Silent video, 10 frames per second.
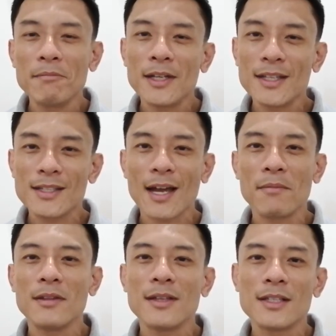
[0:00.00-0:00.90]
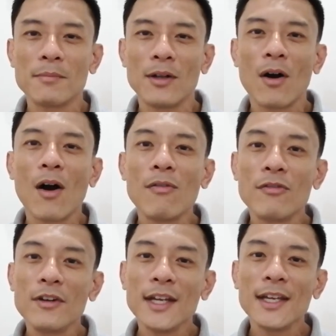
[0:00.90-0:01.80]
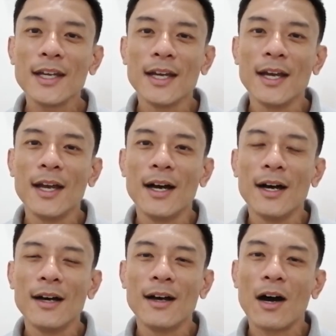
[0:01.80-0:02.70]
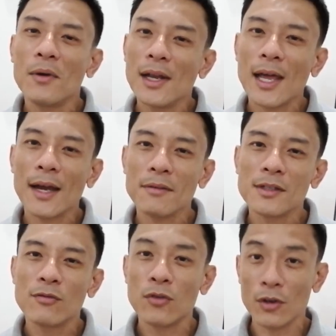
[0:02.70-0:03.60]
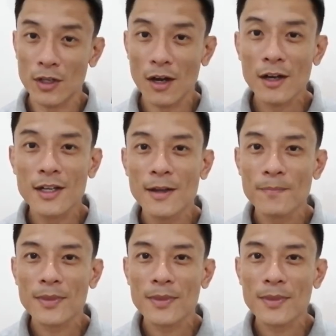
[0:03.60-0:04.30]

but the Sabbath is about offering our lives for God